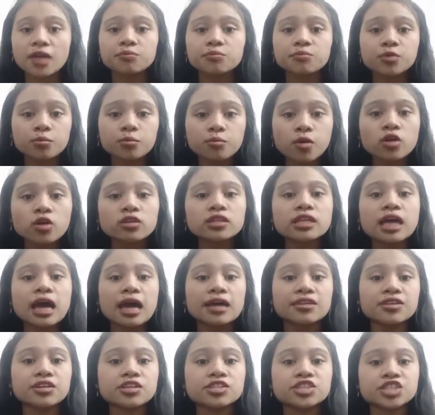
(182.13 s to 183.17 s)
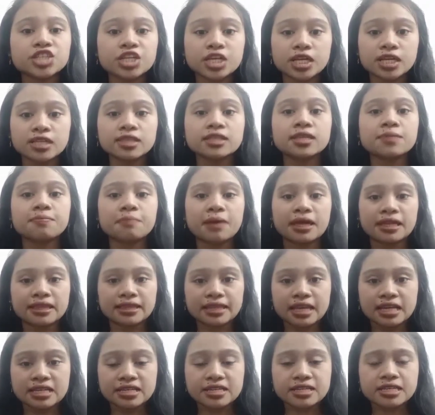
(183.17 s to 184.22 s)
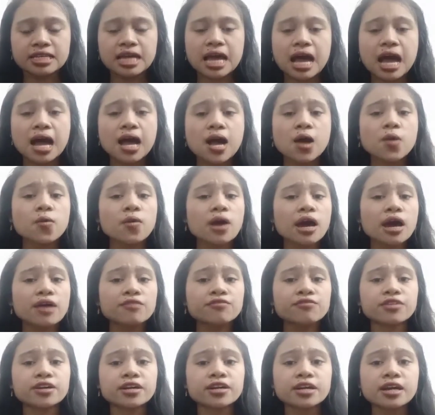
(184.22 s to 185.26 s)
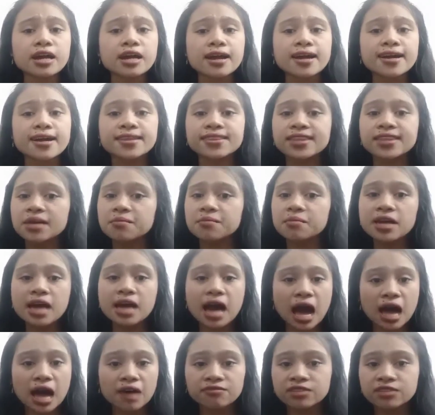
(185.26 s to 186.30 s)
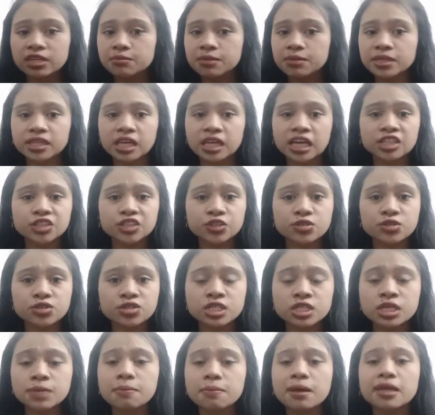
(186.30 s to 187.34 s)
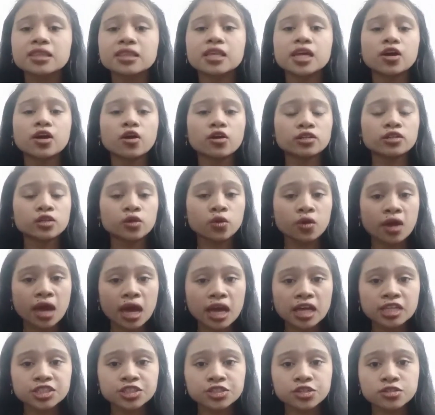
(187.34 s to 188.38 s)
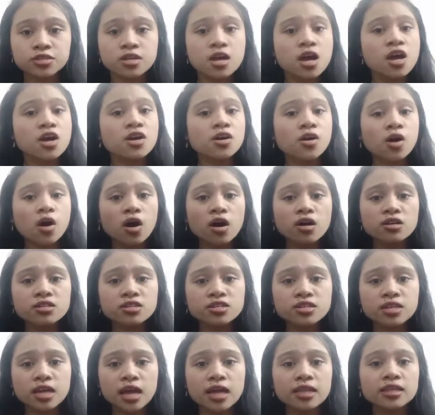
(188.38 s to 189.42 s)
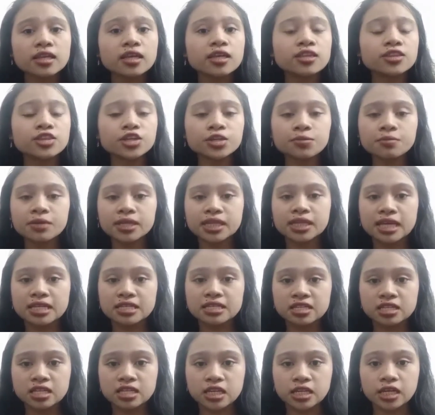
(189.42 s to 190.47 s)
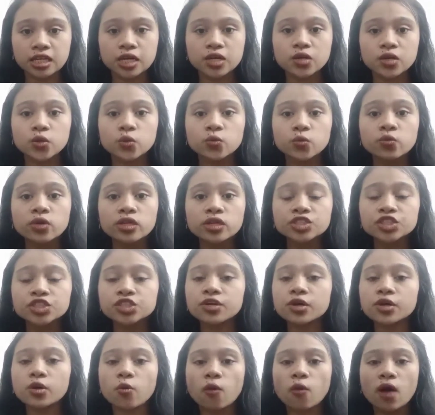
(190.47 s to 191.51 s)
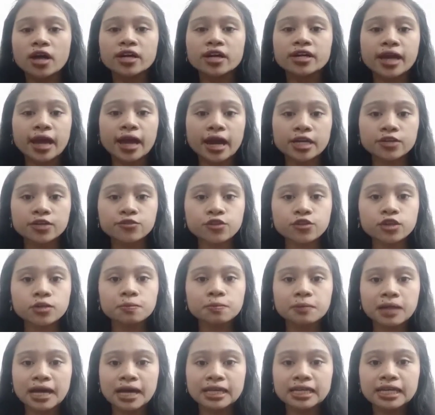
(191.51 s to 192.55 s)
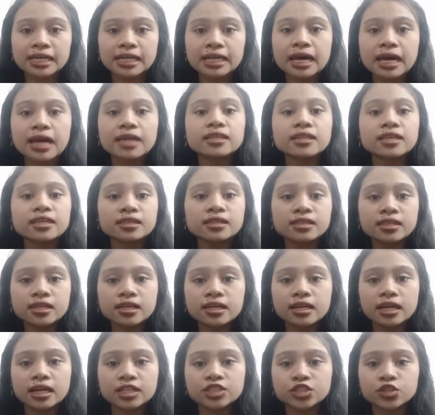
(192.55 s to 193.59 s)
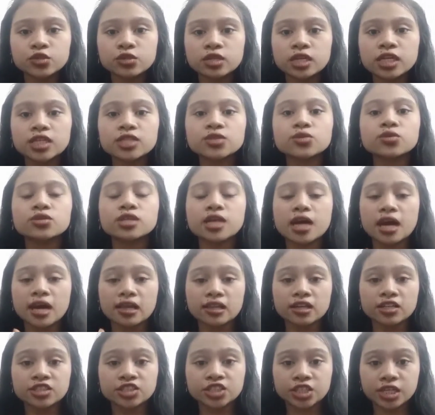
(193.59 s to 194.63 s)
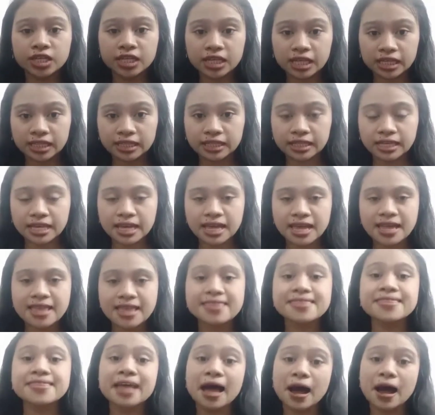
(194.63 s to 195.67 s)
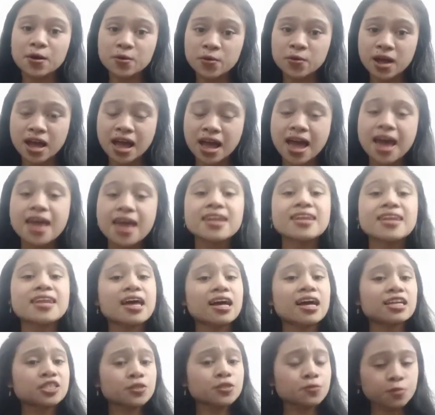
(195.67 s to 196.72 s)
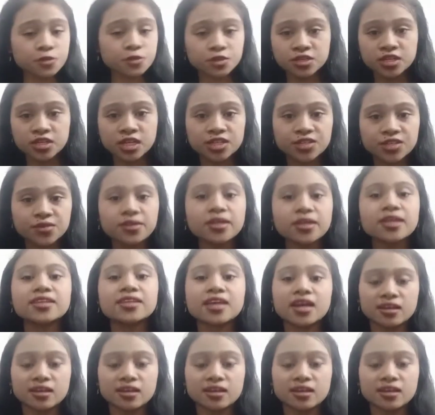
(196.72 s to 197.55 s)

and promote energy independence. However, they may have limitations depending on location, cost, and intermittency, which require careful planning and integration into the energy grid. Now, let's proceed to the